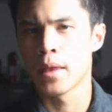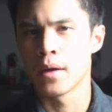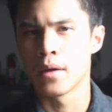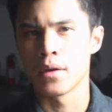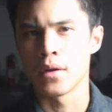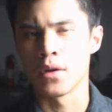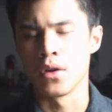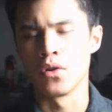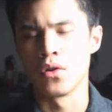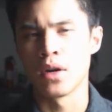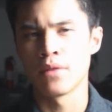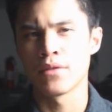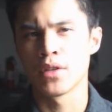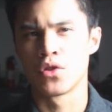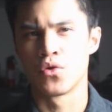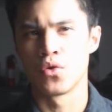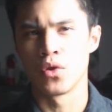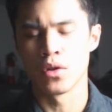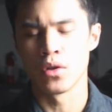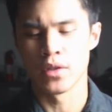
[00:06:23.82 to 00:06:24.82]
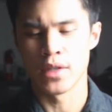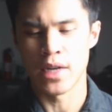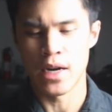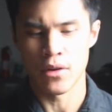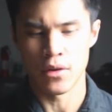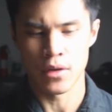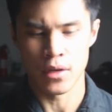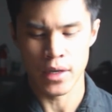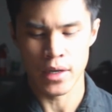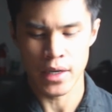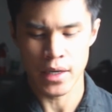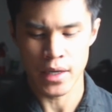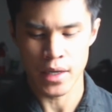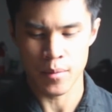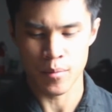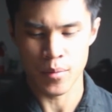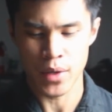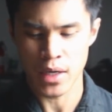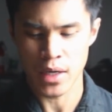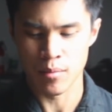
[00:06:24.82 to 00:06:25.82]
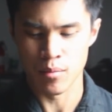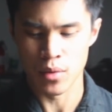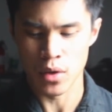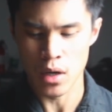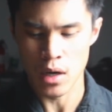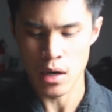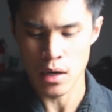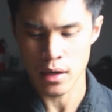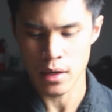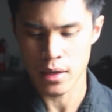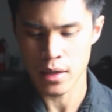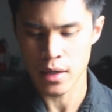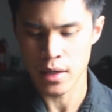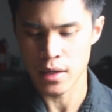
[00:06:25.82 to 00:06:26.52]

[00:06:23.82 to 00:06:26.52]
You don't have to drill down a big block